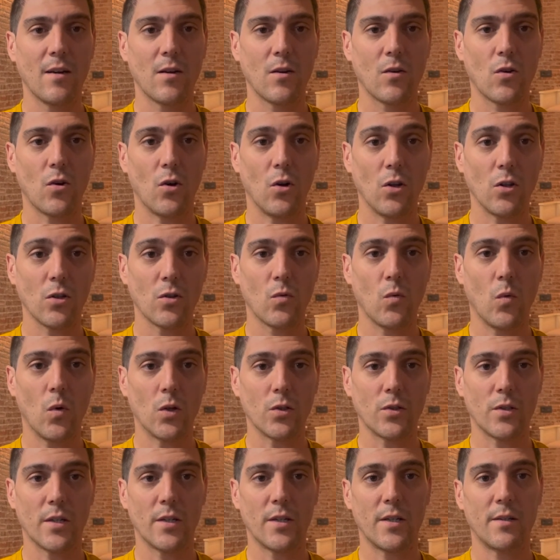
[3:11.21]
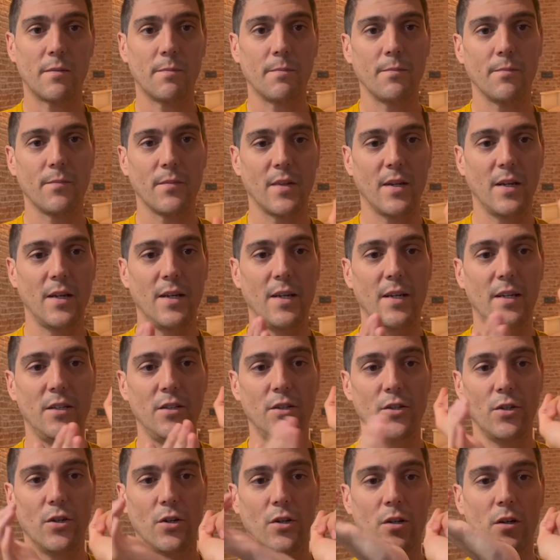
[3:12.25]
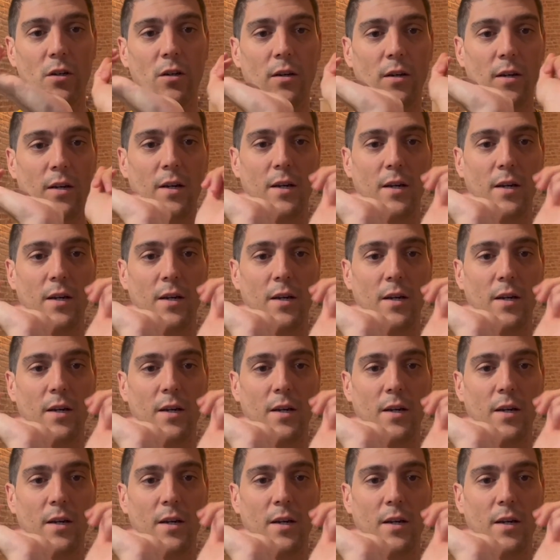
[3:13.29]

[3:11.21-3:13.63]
cold water in your